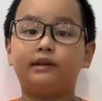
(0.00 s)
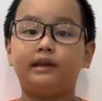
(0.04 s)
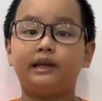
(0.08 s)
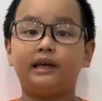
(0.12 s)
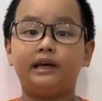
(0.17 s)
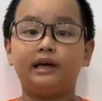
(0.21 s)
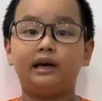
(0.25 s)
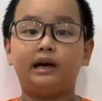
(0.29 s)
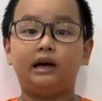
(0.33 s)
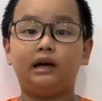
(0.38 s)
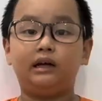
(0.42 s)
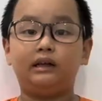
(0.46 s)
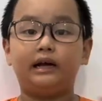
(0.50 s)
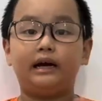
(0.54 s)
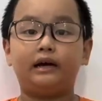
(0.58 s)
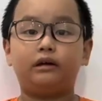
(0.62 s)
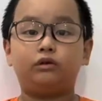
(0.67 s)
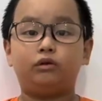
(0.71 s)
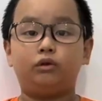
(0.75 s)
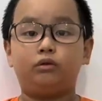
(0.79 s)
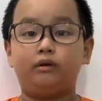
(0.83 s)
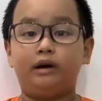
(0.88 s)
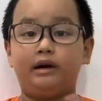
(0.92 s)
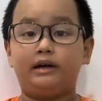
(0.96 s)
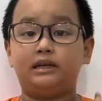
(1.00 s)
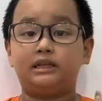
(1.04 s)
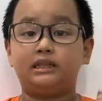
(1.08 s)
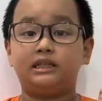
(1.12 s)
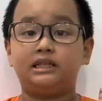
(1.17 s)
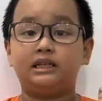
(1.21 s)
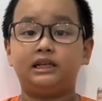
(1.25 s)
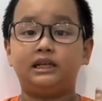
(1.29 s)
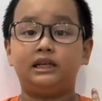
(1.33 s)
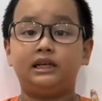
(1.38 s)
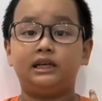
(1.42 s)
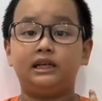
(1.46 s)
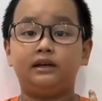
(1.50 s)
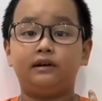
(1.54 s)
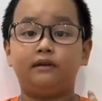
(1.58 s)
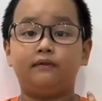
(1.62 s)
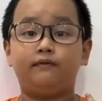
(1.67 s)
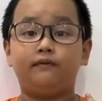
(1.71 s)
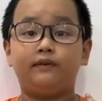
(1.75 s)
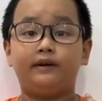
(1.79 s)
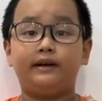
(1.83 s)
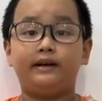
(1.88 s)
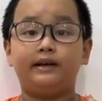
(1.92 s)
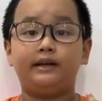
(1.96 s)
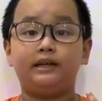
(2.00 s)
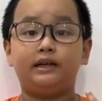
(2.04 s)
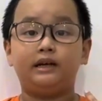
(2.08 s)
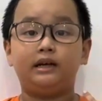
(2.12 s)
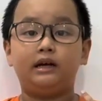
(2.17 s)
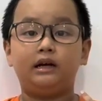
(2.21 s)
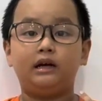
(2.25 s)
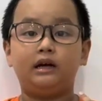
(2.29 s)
the electronegativity